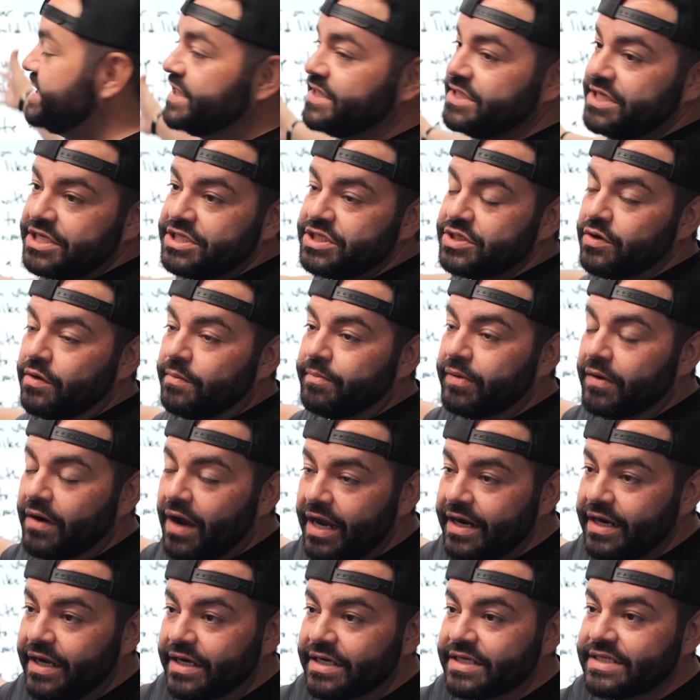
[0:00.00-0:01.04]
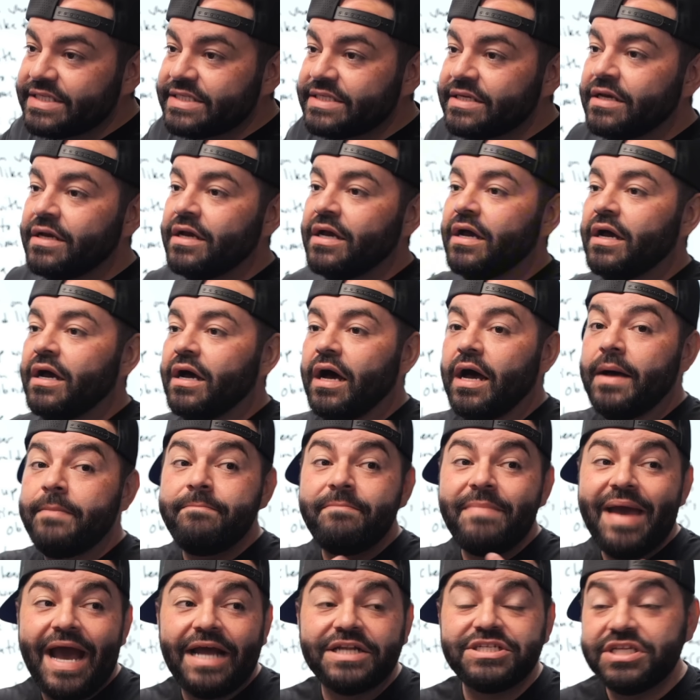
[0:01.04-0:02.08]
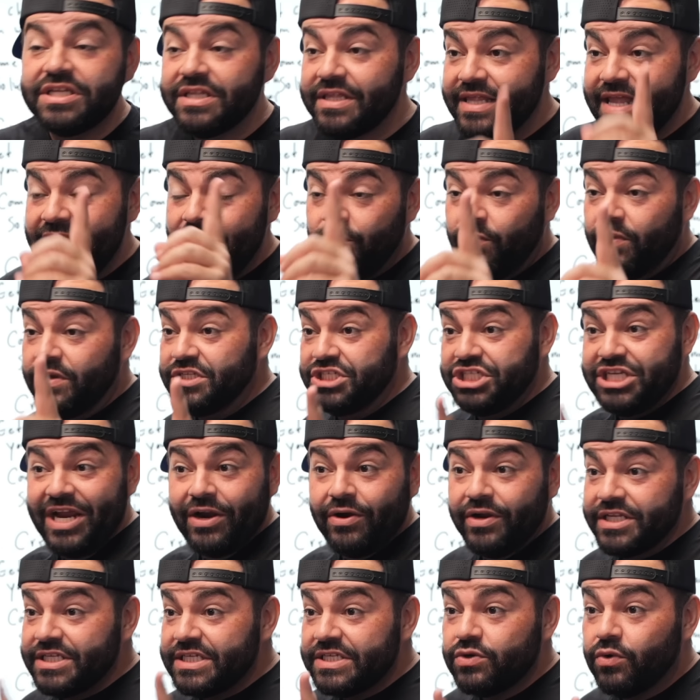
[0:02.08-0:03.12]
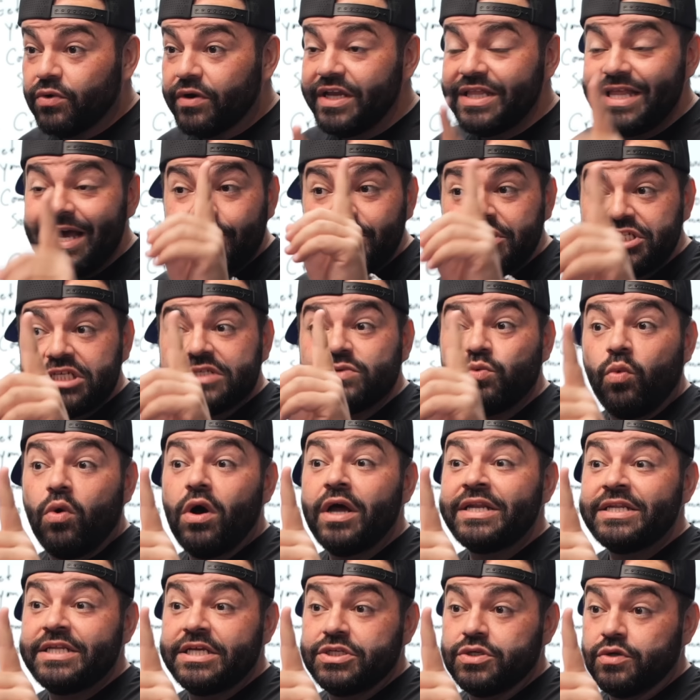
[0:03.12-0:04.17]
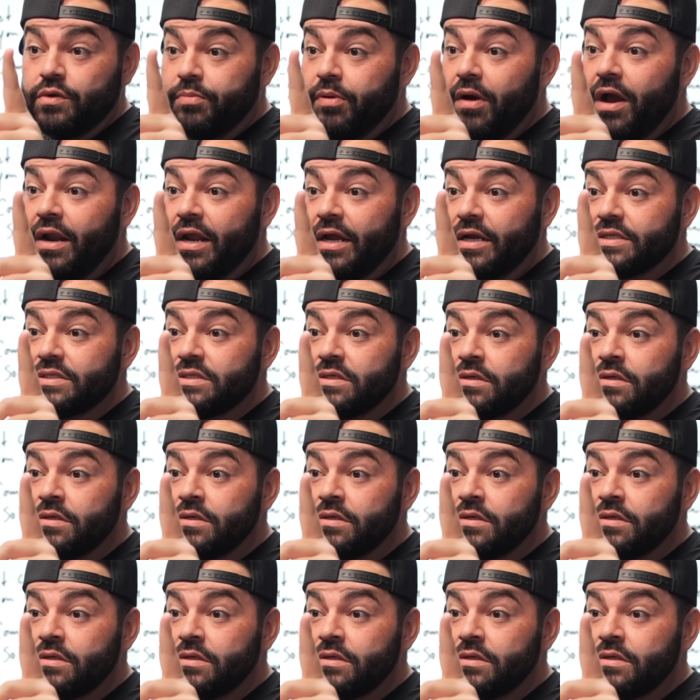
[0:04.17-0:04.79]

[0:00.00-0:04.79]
digital products, imagine that Jared's story, that was just one digital product.